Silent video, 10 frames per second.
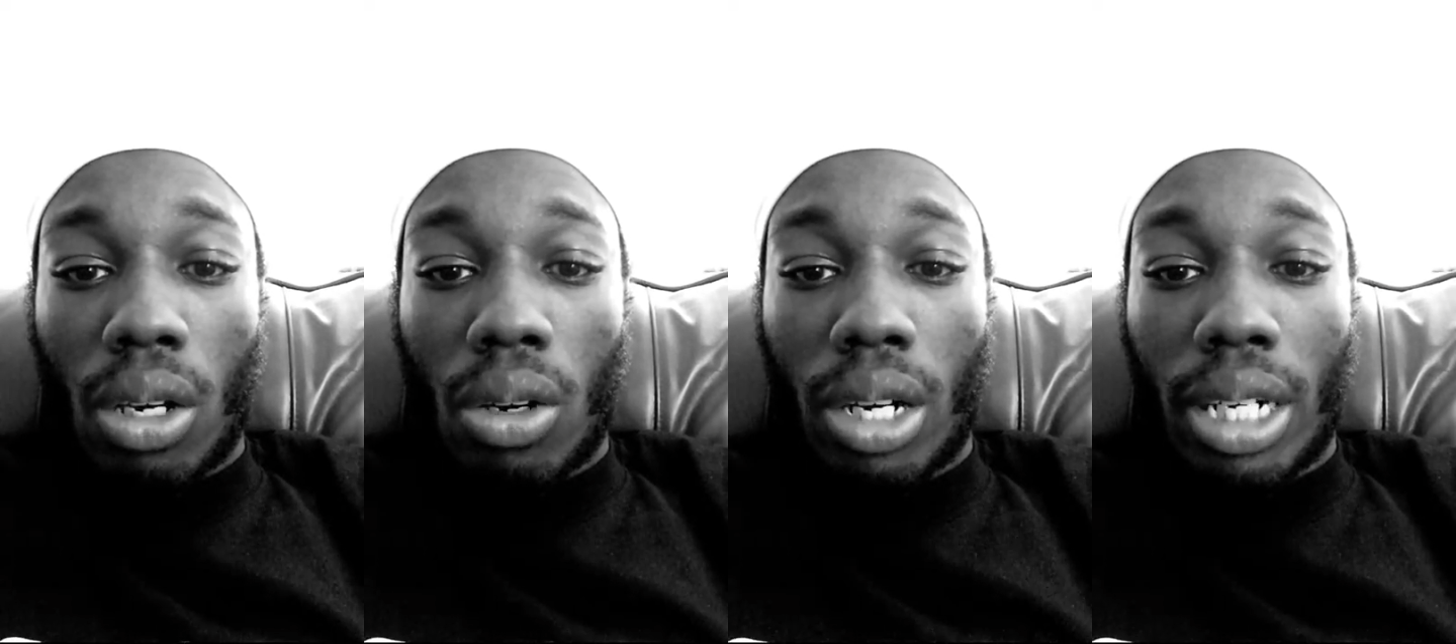
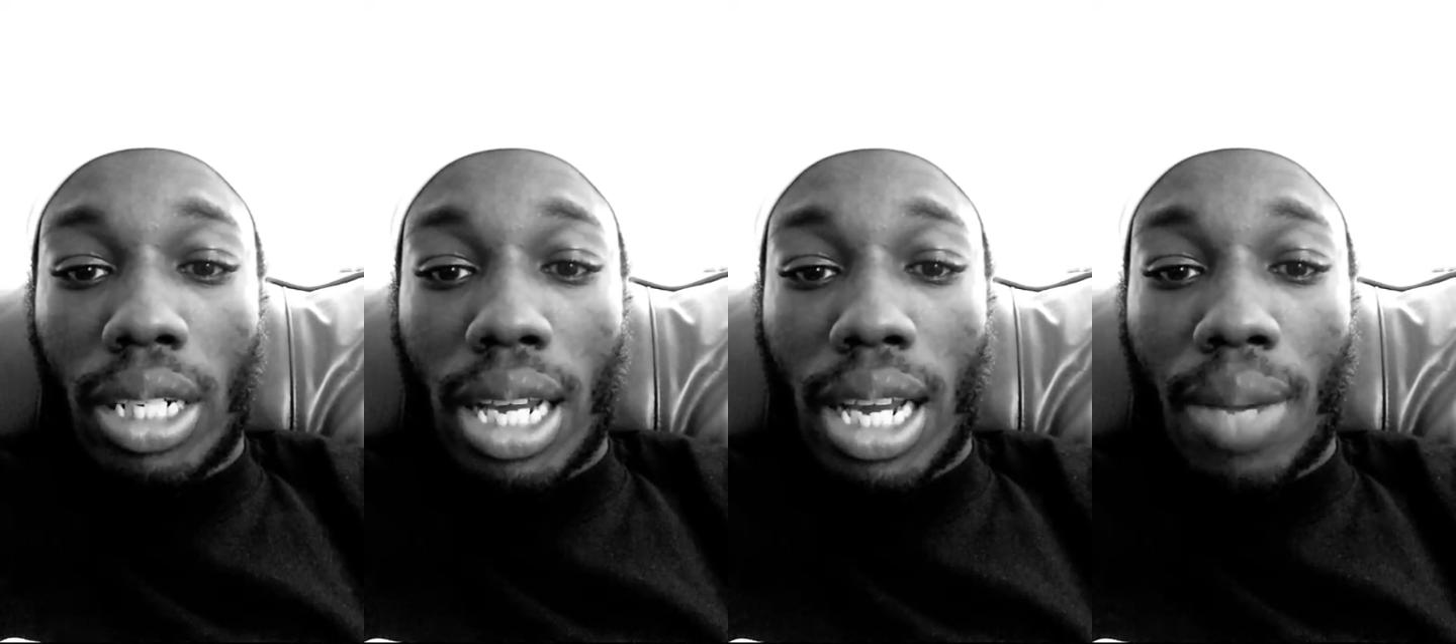on a
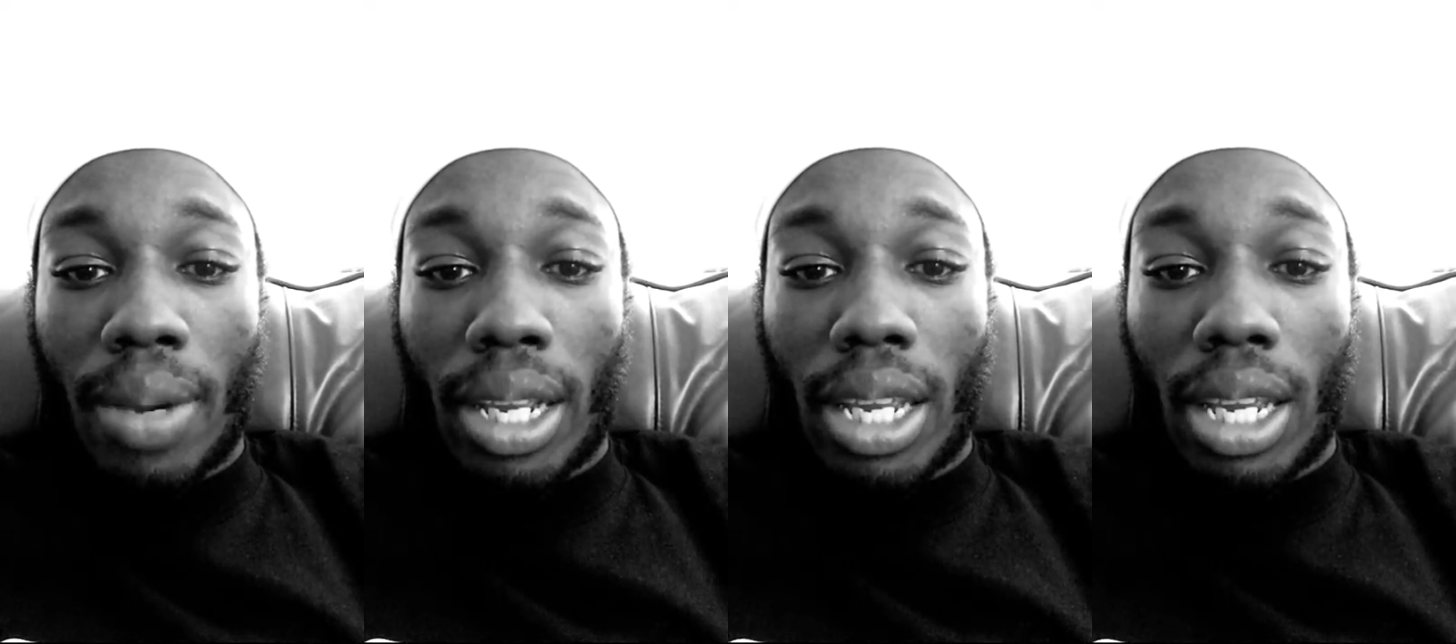dime.
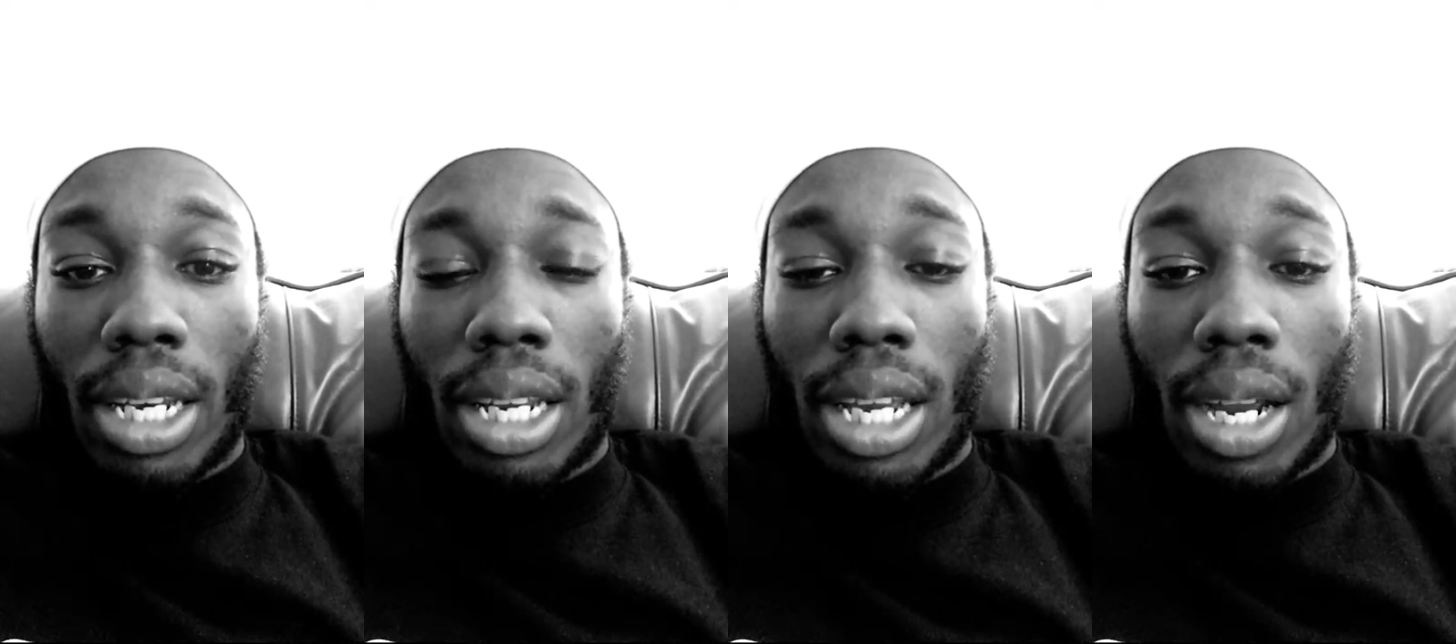I can't
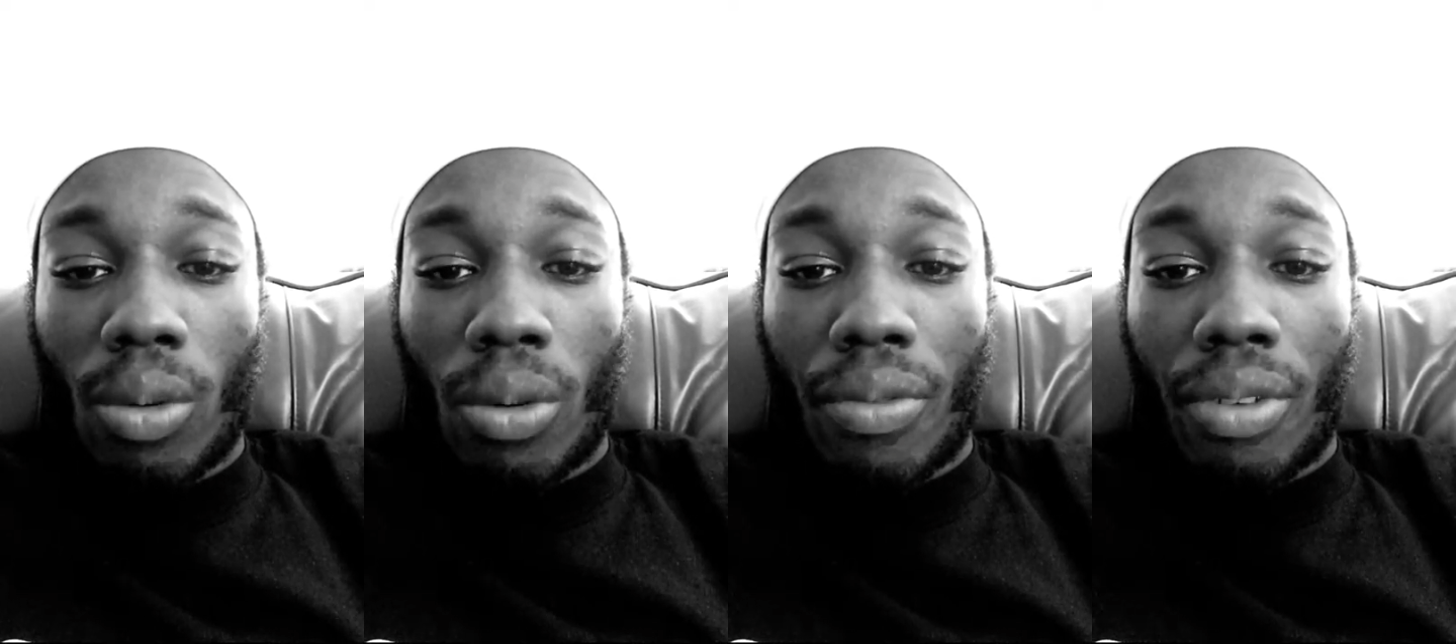yet. I
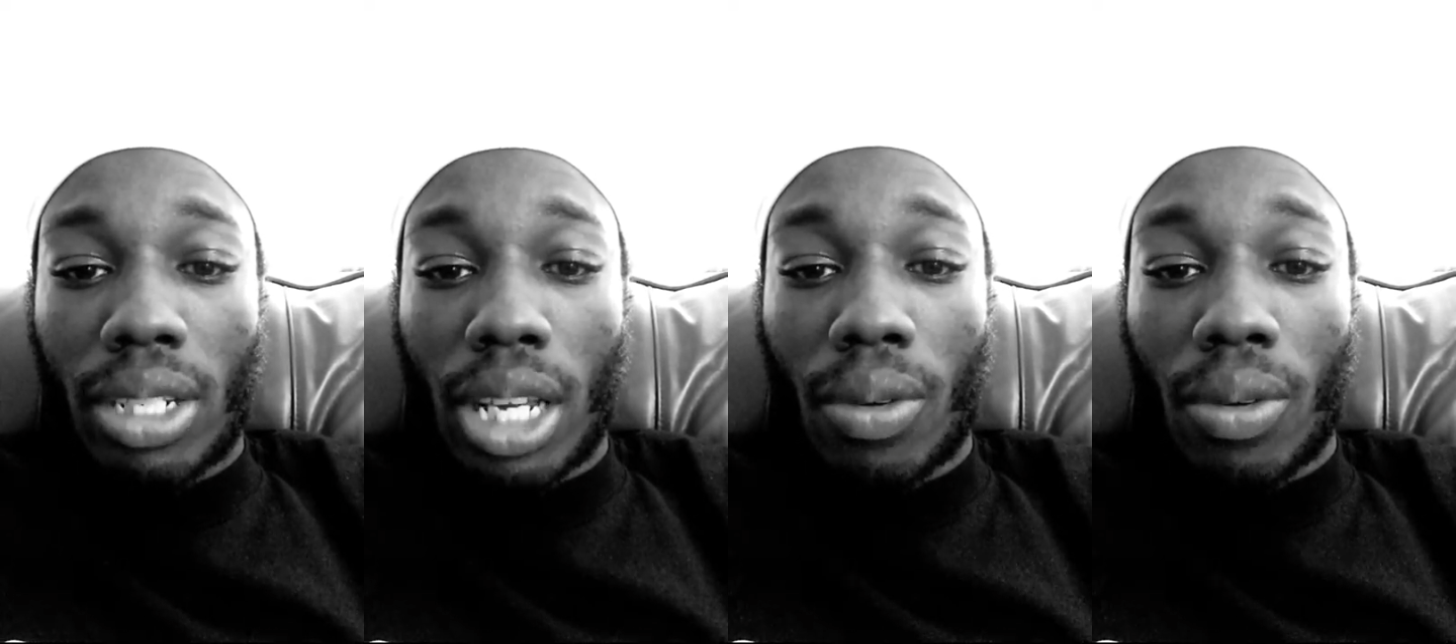won't fuss.